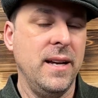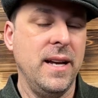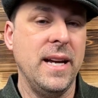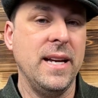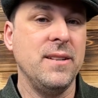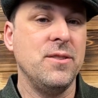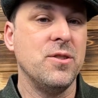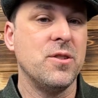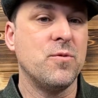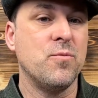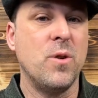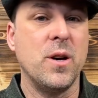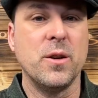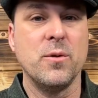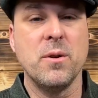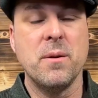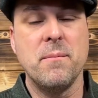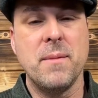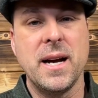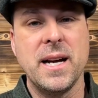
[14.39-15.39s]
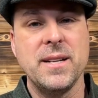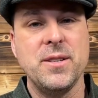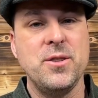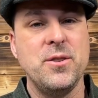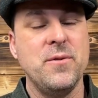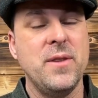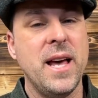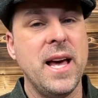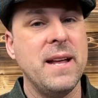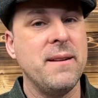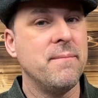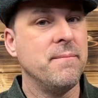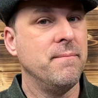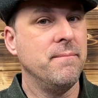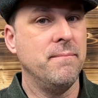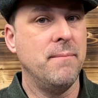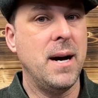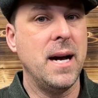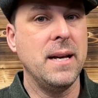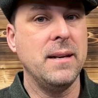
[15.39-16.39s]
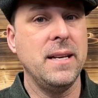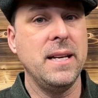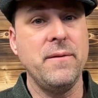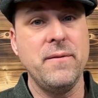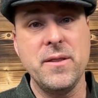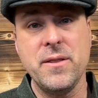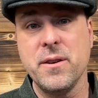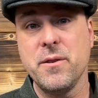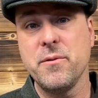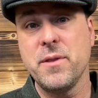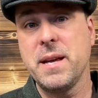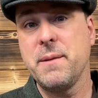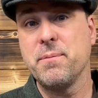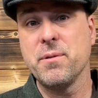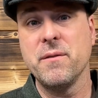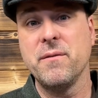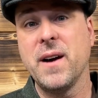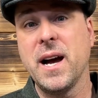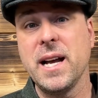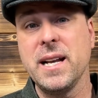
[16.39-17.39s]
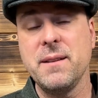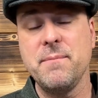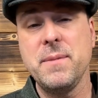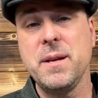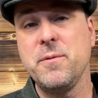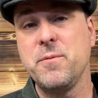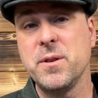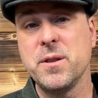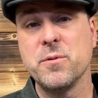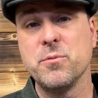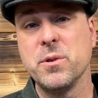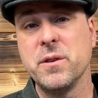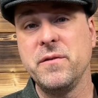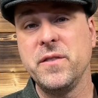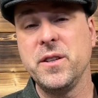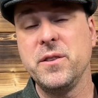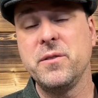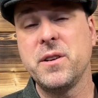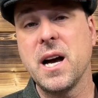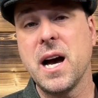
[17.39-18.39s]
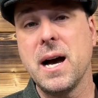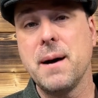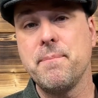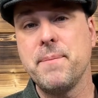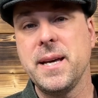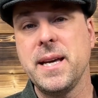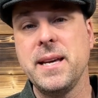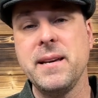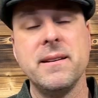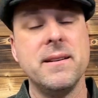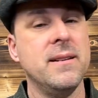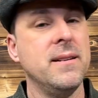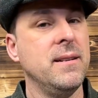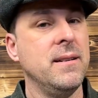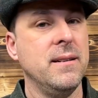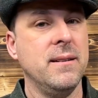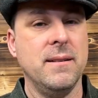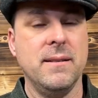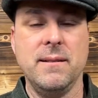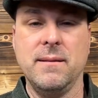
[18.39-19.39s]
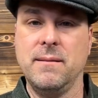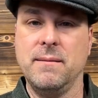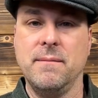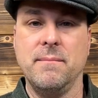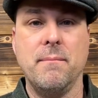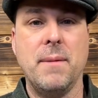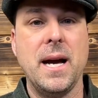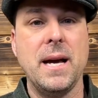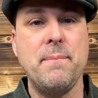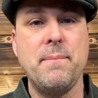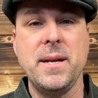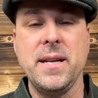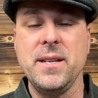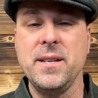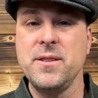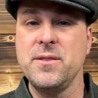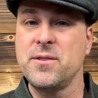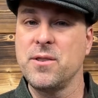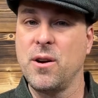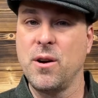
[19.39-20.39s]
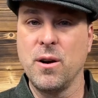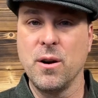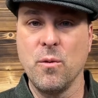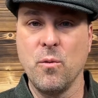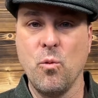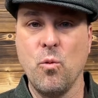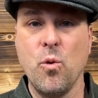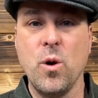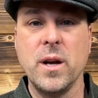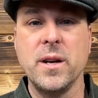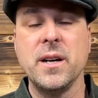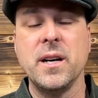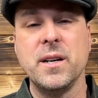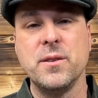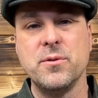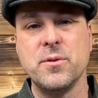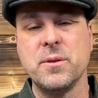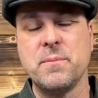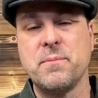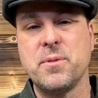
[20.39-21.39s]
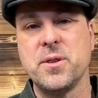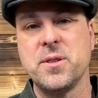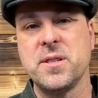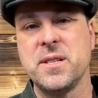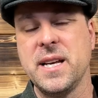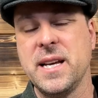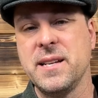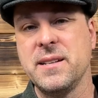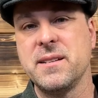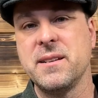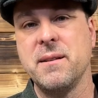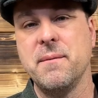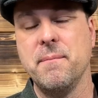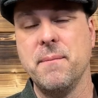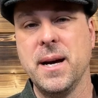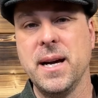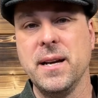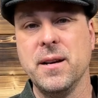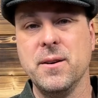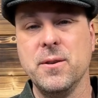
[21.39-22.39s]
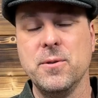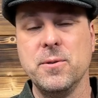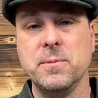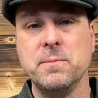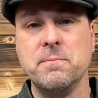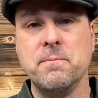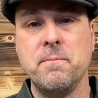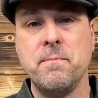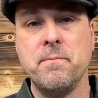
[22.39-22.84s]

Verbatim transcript: And just want to remind you that my, even though they provided me with a review copy, my opinions are 100% my own.